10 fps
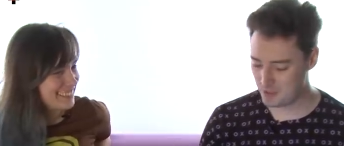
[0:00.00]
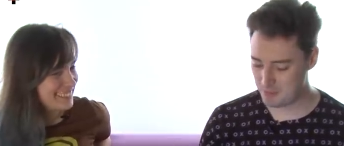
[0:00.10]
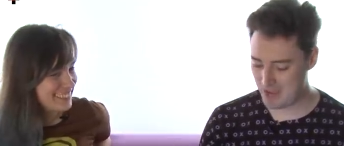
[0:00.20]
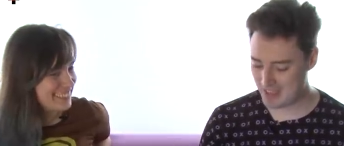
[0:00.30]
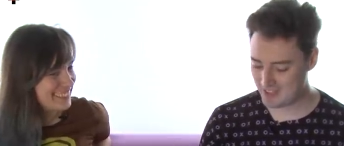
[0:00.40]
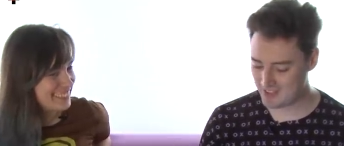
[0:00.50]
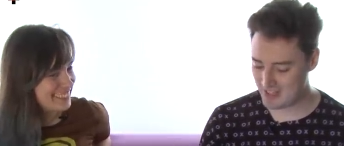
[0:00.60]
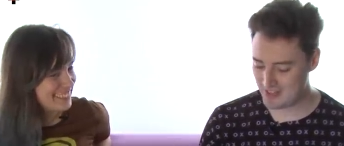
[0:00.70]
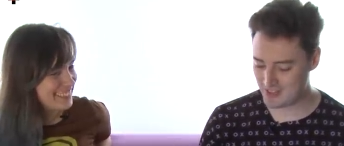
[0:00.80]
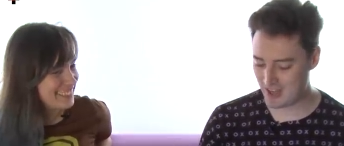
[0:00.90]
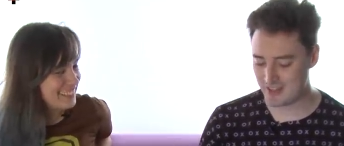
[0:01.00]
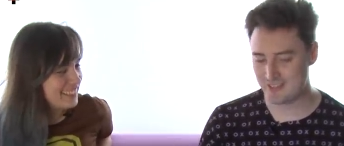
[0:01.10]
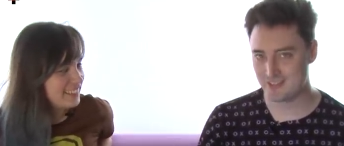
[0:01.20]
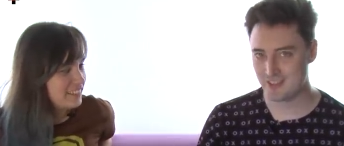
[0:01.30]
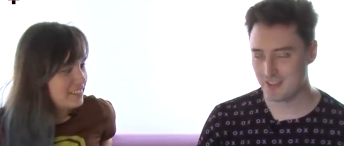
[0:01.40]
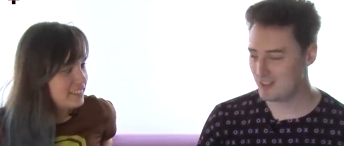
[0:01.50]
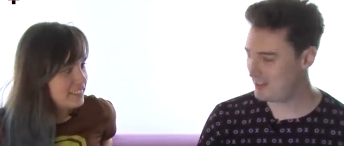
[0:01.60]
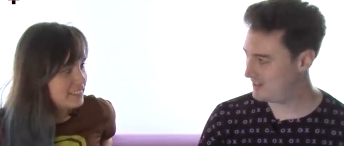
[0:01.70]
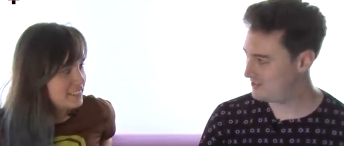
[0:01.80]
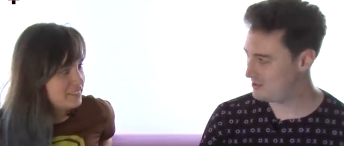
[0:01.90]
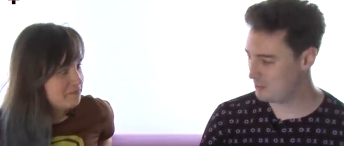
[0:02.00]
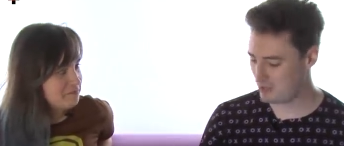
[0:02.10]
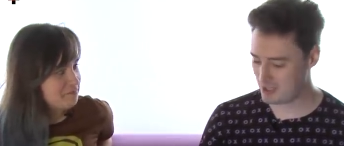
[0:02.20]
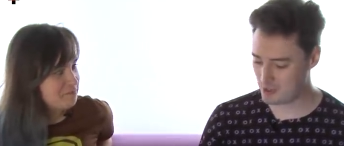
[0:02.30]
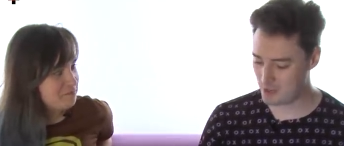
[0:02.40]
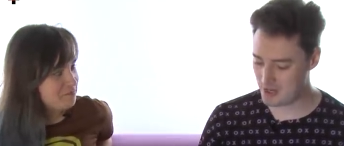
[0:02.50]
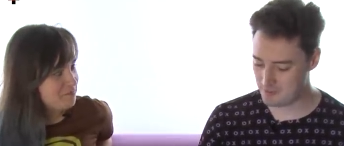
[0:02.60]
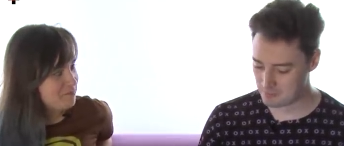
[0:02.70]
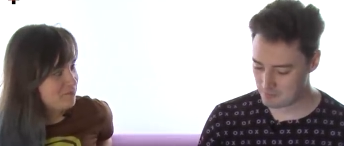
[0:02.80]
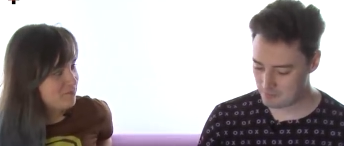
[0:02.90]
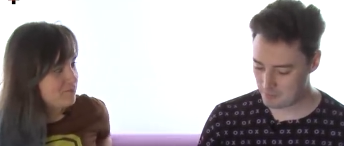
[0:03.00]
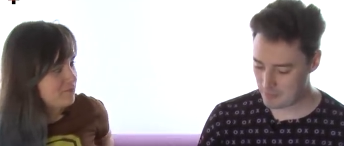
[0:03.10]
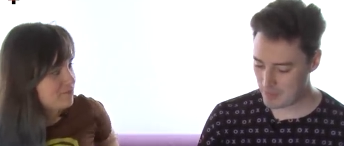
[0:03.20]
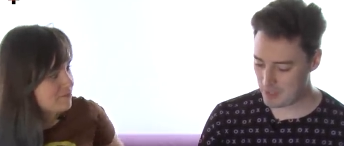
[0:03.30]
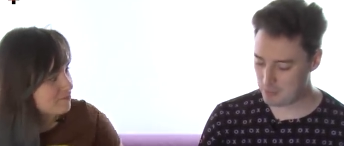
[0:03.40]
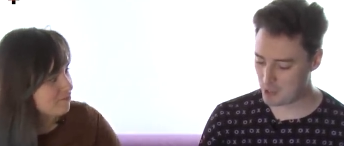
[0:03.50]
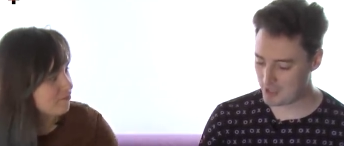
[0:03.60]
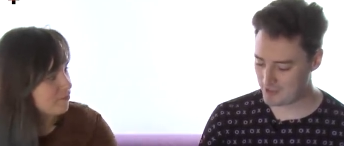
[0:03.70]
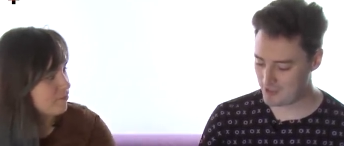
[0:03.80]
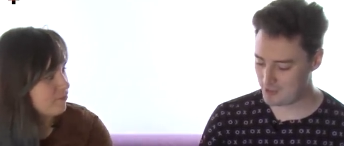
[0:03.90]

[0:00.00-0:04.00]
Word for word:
Speaker 1: With malice in his eyes and a demonic grin, he breaks